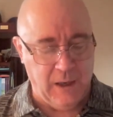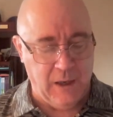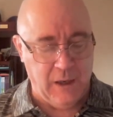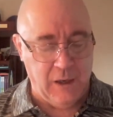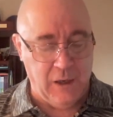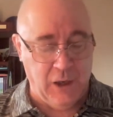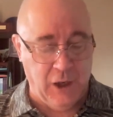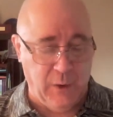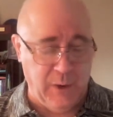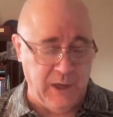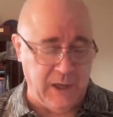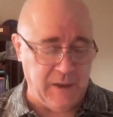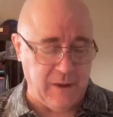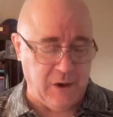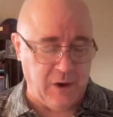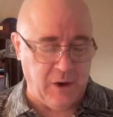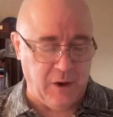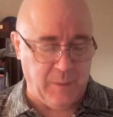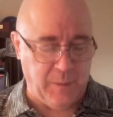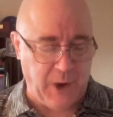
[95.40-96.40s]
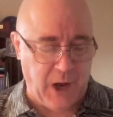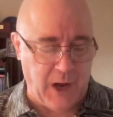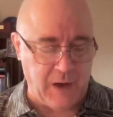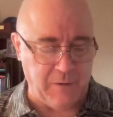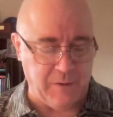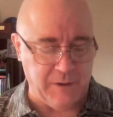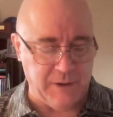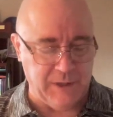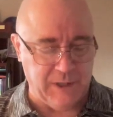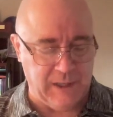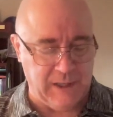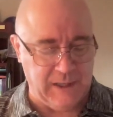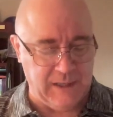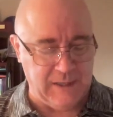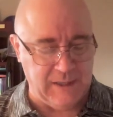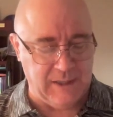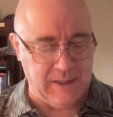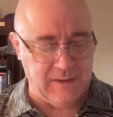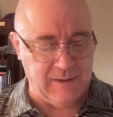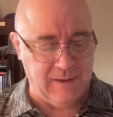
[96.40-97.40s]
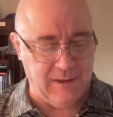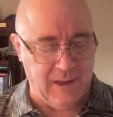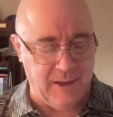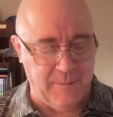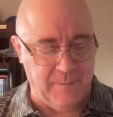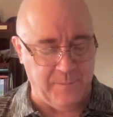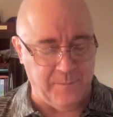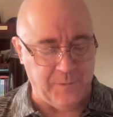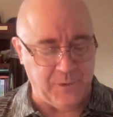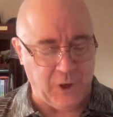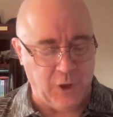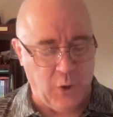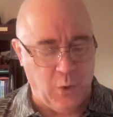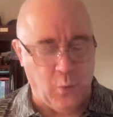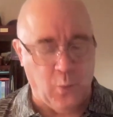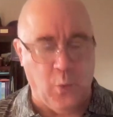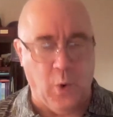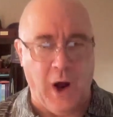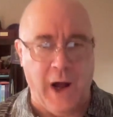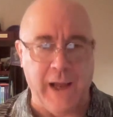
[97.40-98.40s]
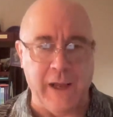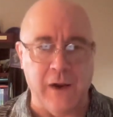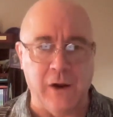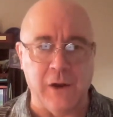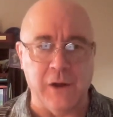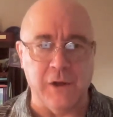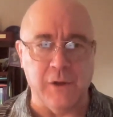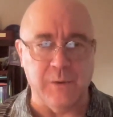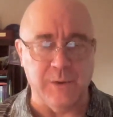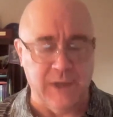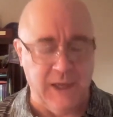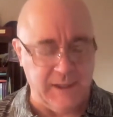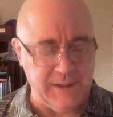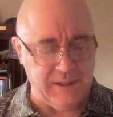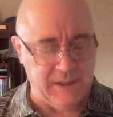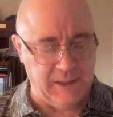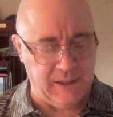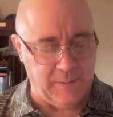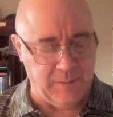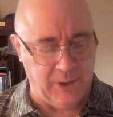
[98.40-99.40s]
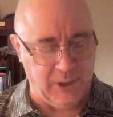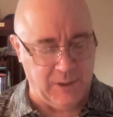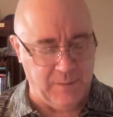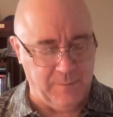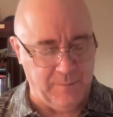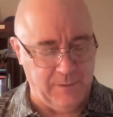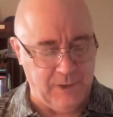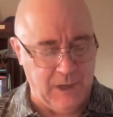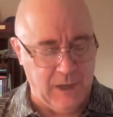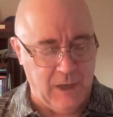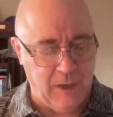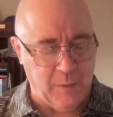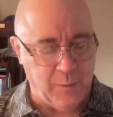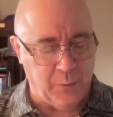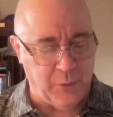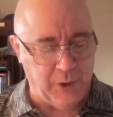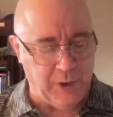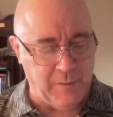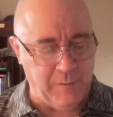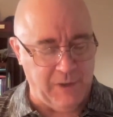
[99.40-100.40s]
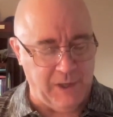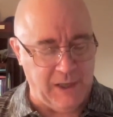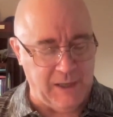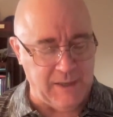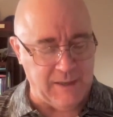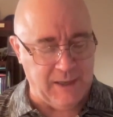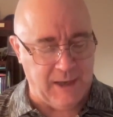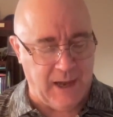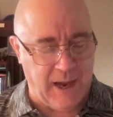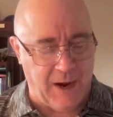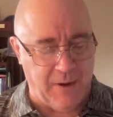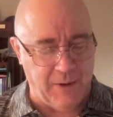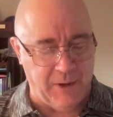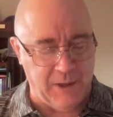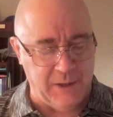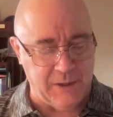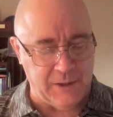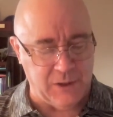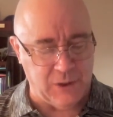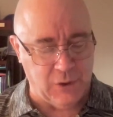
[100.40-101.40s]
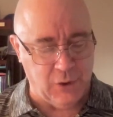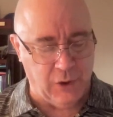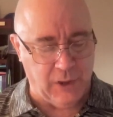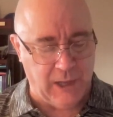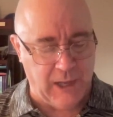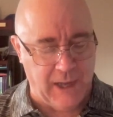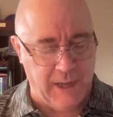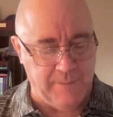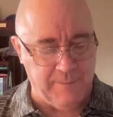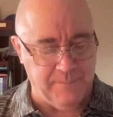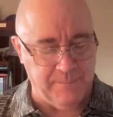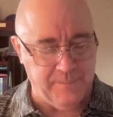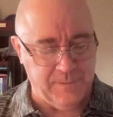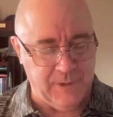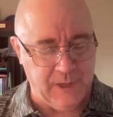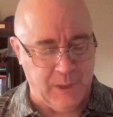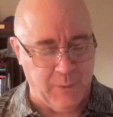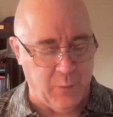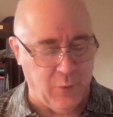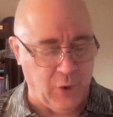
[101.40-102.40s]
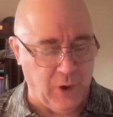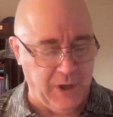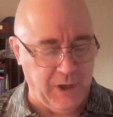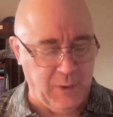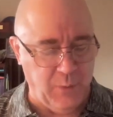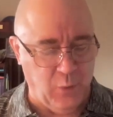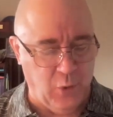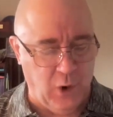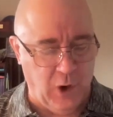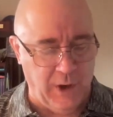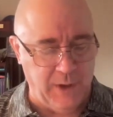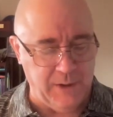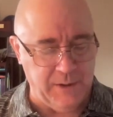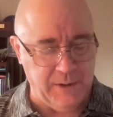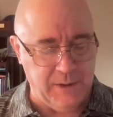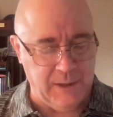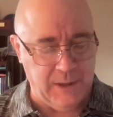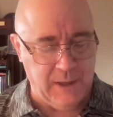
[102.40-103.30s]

Knowing their hypocrisy, he said to them, "Why are you testing me? Bring me a denarius to look at." They brought him one,